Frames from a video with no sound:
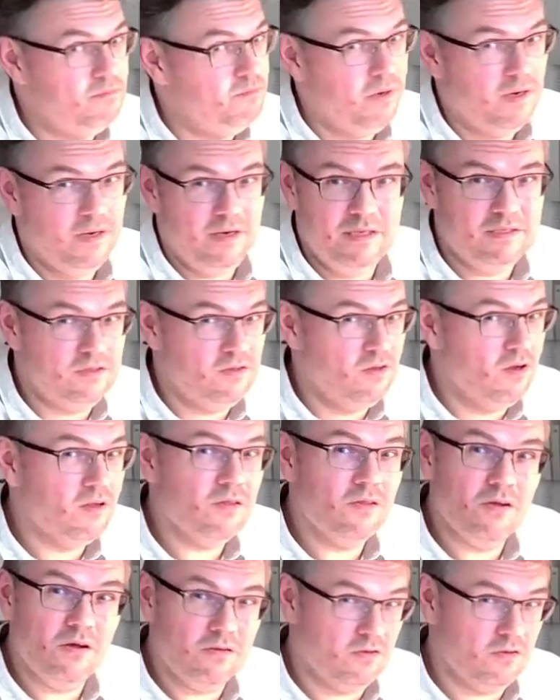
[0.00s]
but it's
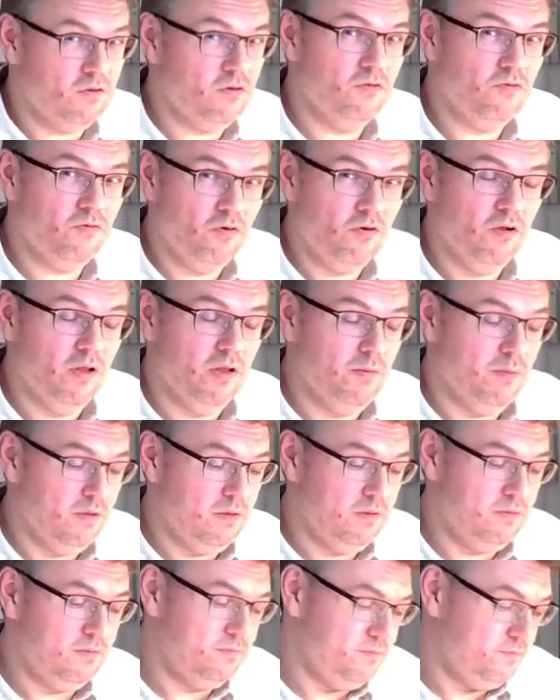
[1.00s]
not controllable.